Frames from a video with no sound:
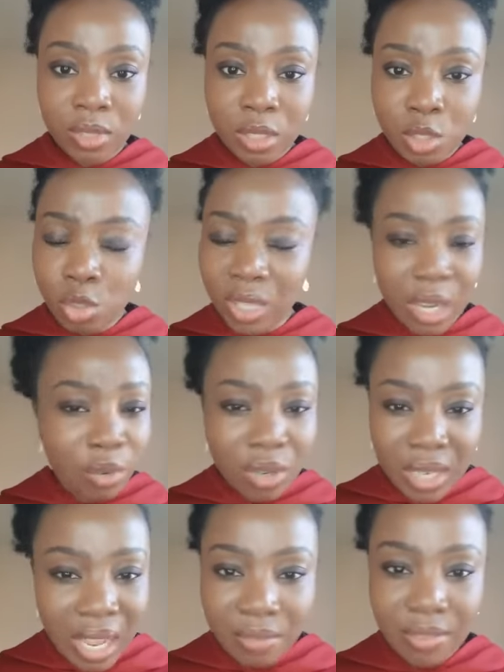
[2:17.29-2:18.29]
you cannot
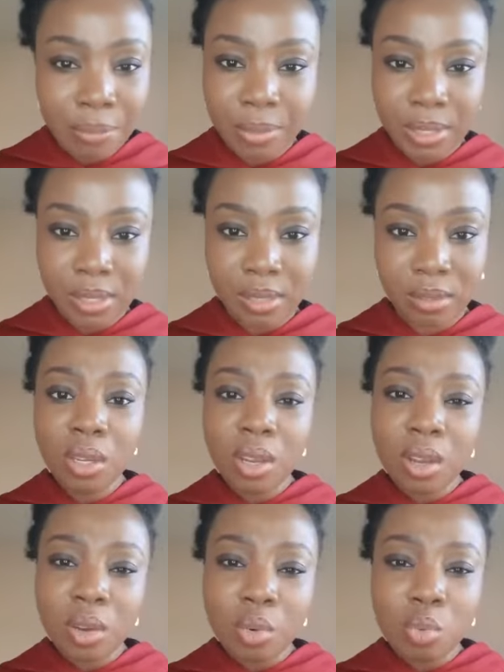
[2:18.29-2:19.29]
love the person.
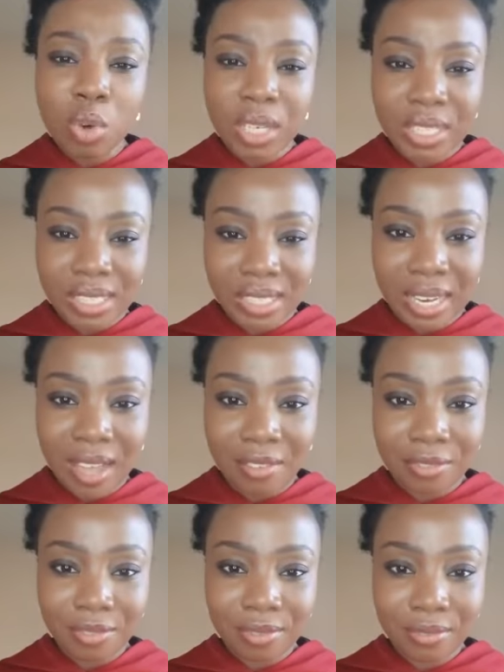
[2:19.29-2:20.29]
What is
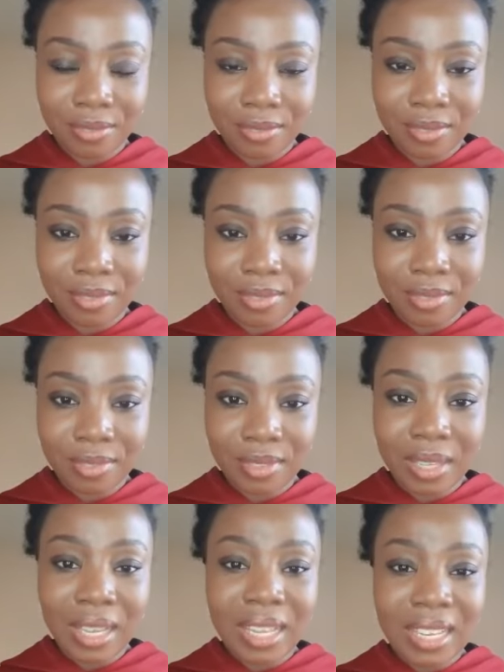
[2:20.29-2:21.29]
love?
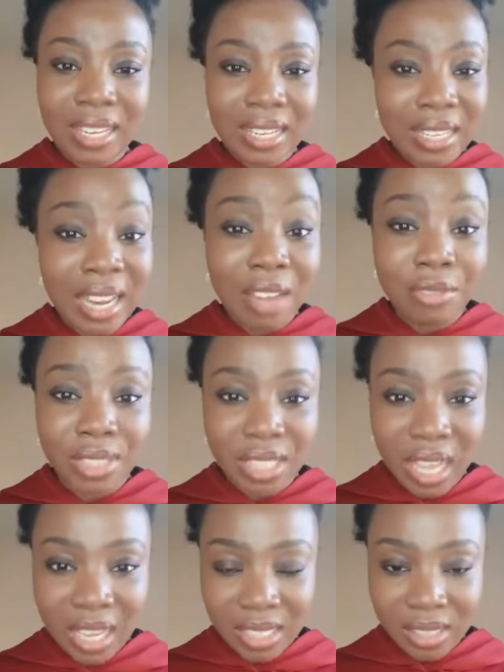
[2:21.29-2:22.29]
Love is
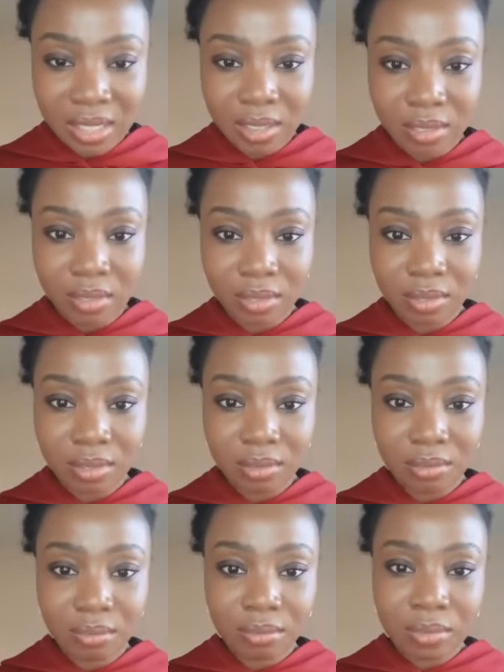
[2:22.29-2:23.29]
kind.
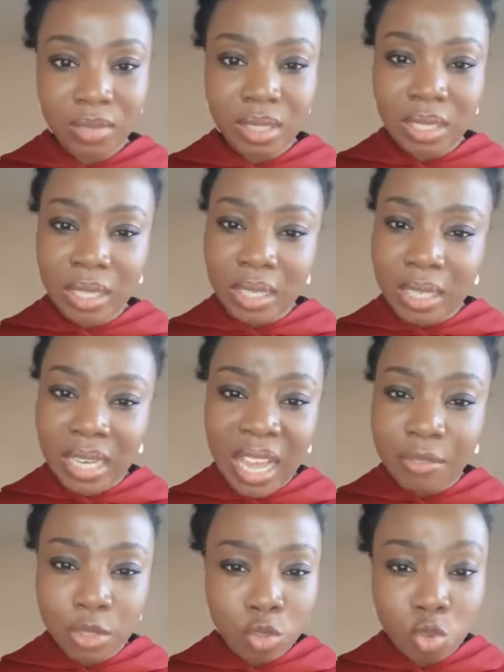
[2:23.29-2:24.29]

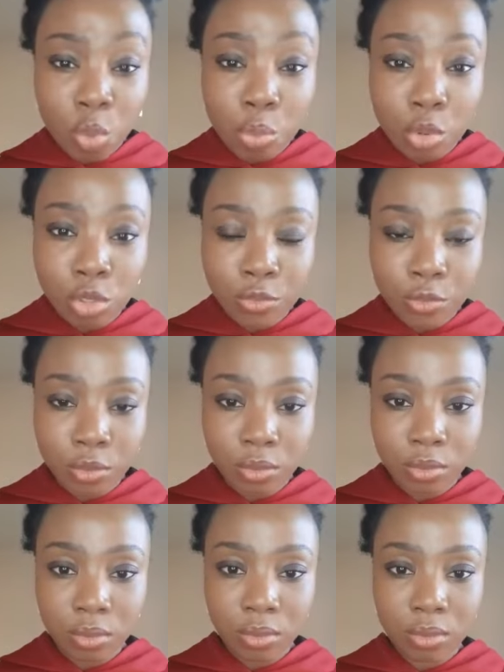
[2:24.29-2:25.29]
Love is not boastful.
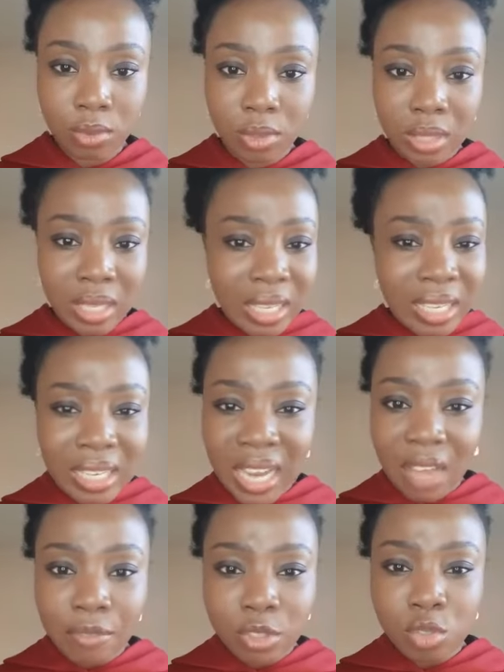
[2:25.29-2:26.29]

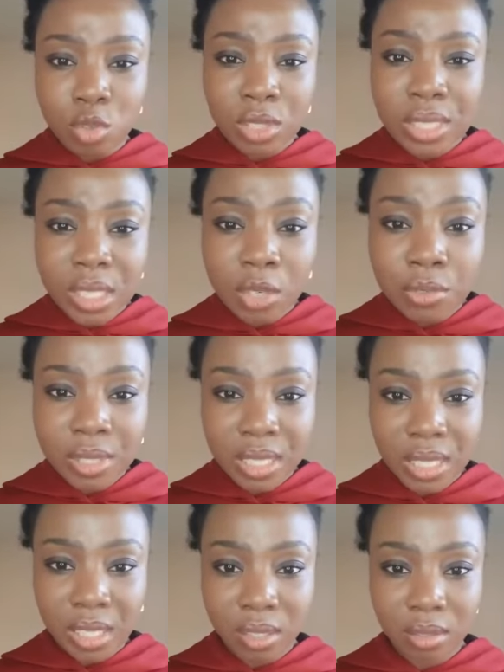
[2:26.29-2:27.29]
Love is not
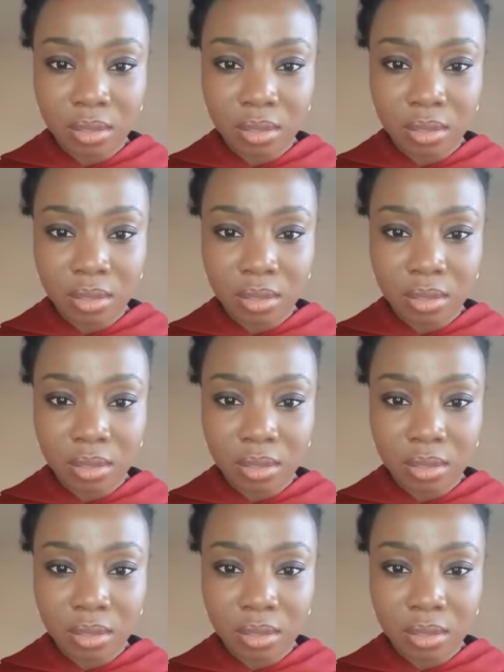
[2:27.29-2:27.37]
self-seeking.